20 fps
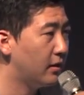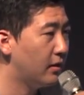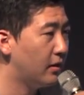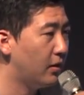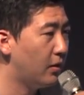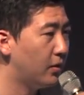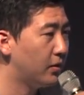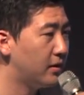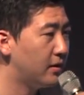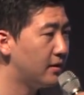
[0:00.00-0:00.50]

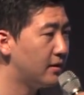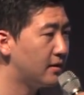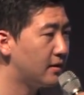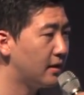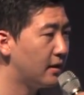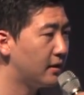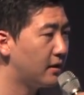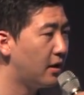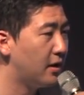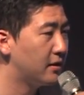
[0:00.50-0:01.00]
all these
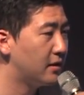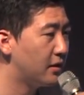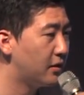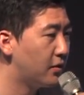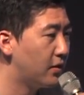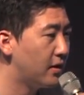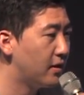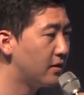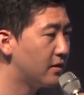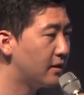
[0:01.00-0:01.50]
content
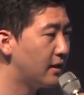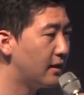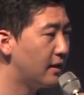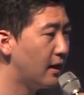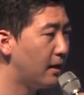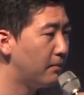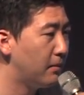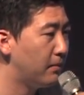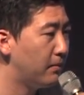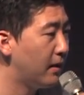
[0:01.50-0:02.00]
creators
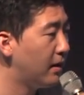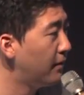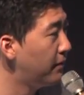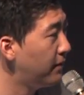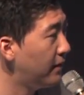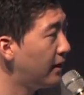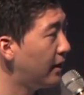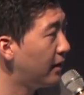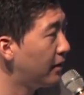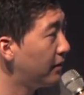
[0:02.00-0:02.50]
cannot be
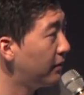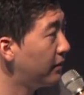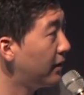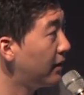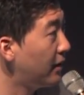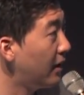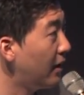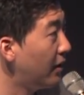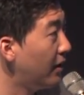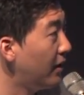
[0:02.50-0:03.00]
benefit out of
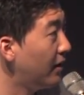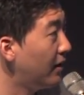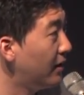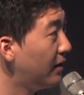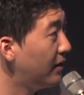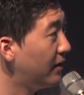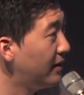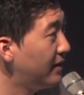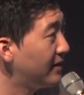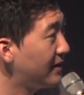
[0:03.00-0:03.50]
their
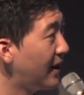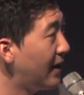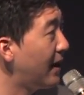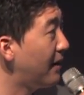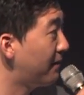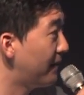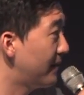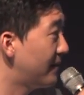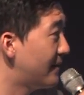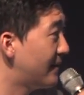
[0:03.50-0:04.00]
entire
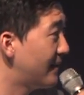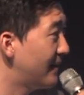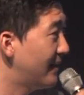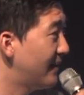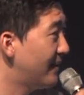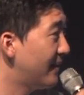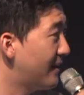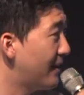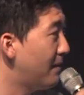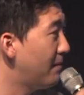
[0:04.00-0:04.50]
efforts
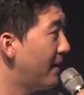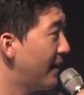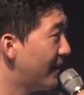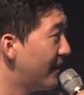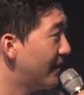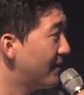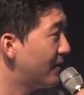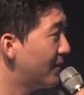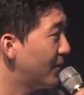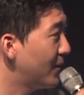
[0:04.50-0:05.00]
that they're
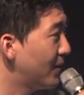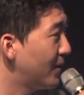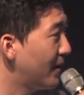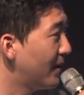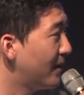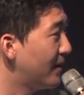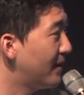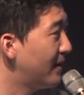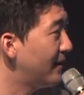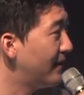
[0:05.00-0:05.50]
making to
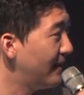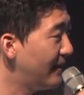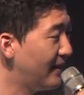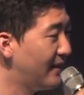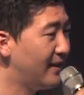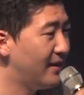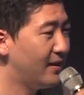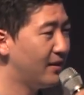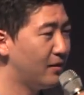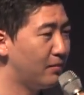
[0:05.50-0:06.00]

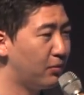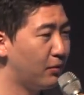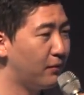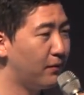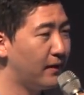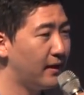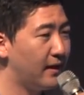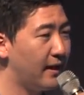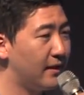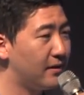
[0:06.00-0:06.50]
you know,
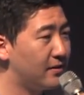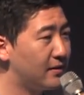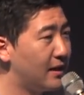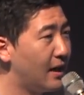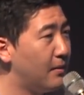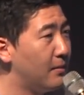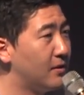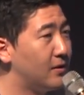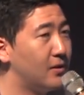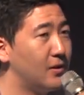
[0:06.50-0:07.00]
provide
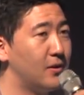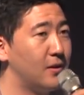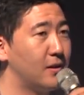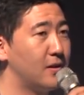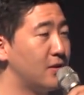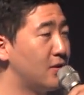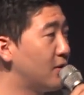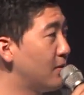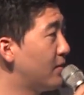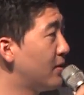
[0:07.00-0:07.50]
entertainment to the
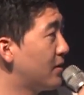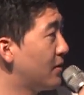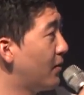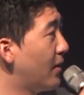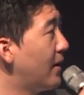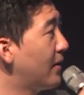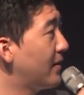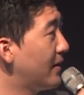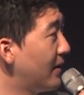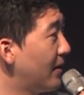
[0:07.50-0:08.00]
consumers
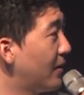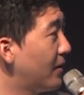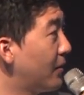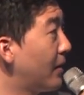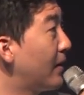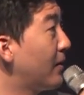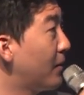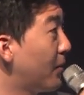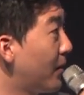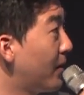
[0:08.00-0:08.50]
around
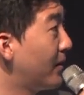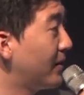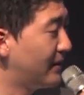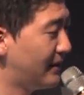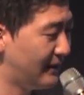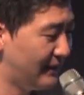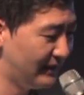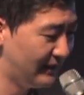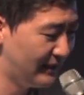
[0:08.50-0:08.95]
the world.